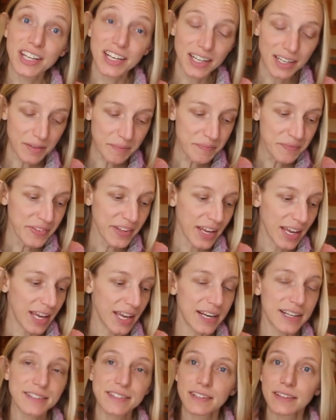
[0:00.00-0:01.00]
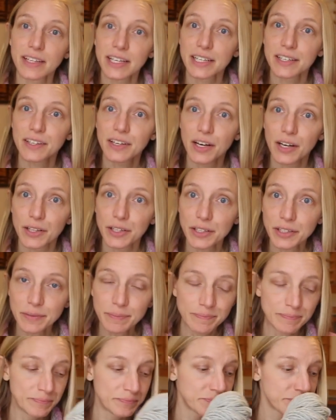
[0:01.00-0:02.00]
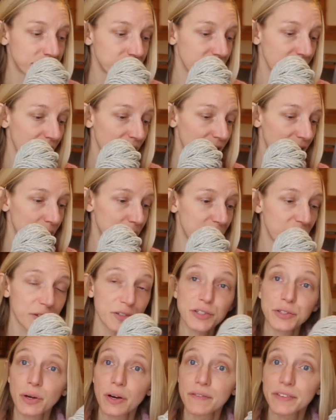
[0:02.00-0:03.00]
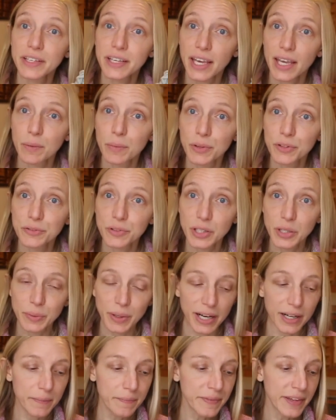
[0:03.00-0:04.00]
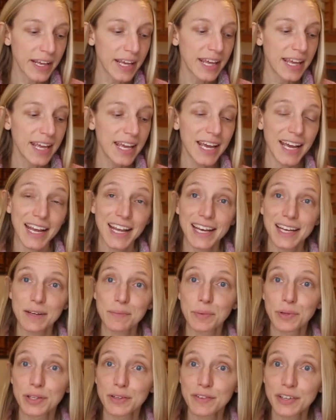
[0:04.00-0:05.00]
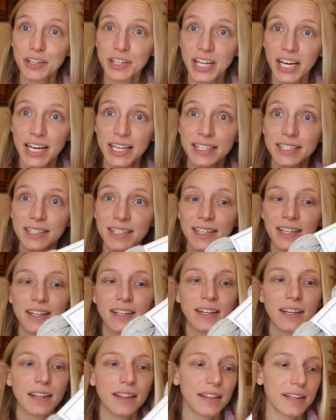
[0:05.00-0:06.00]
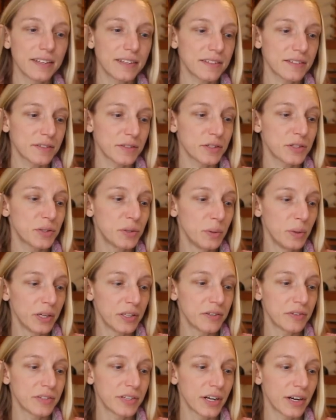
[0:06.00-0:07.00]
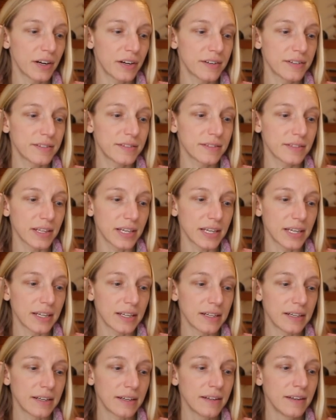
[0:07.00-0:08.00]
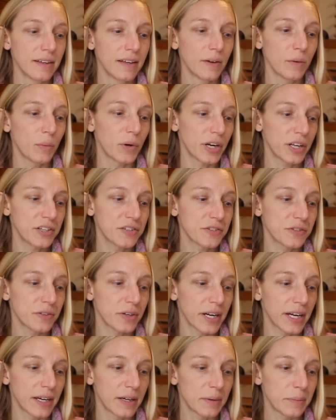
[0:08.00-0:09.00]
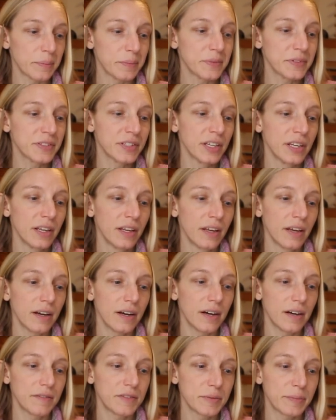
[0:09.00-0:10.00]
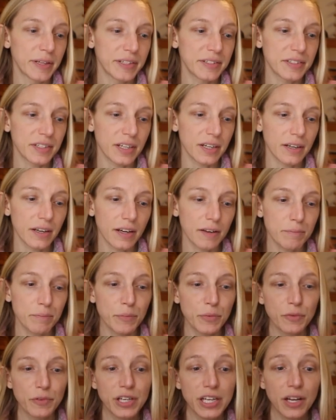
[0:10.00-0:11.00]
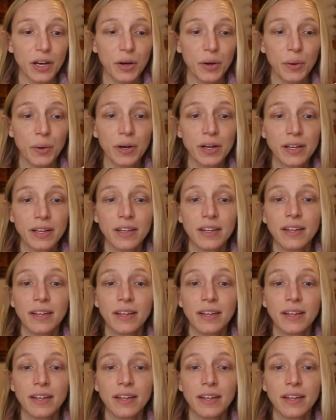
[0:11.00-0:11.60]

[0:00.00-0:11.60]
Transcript: knitting, and it's a light color um, that'll show off the cables really well. And believe it or not, this two hundred yard skein, one hundred grams of domestic merino